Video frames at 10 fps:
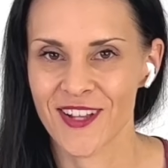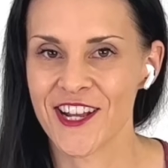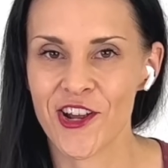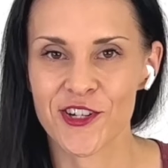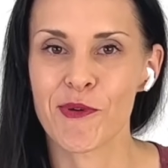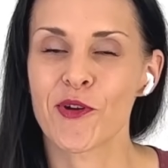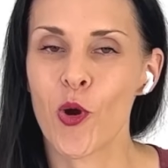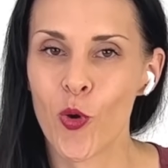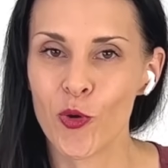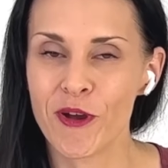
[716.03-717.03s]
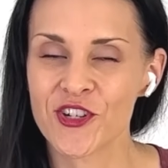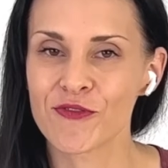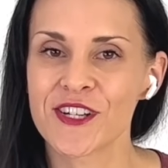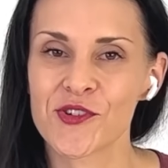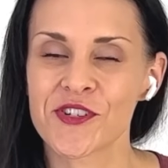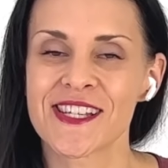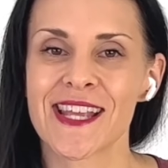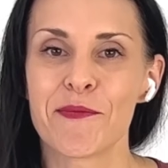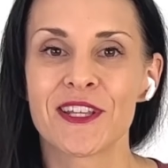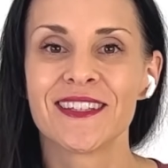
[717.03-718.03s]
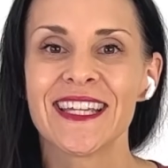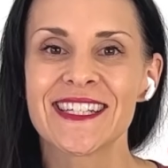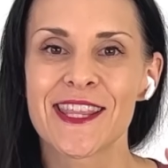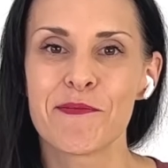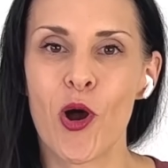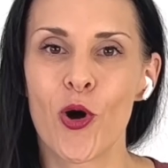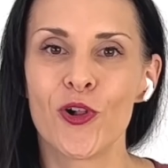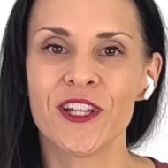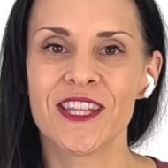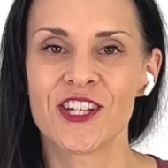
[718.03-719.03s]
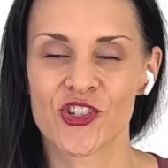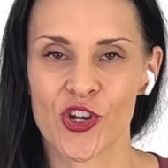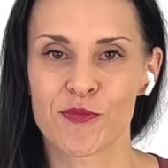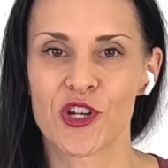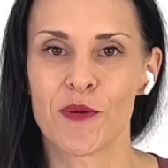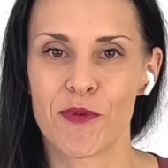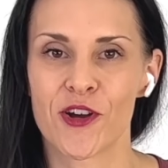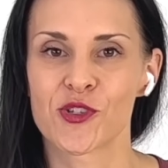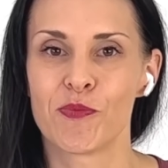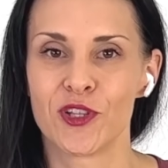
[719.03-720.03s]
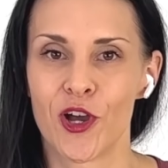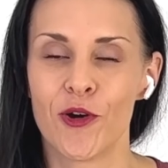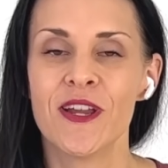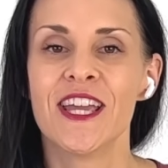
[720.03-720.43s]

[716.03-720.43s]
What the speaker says: I talked about a whole bunch of resources. I'm going to link to them all in the description box below.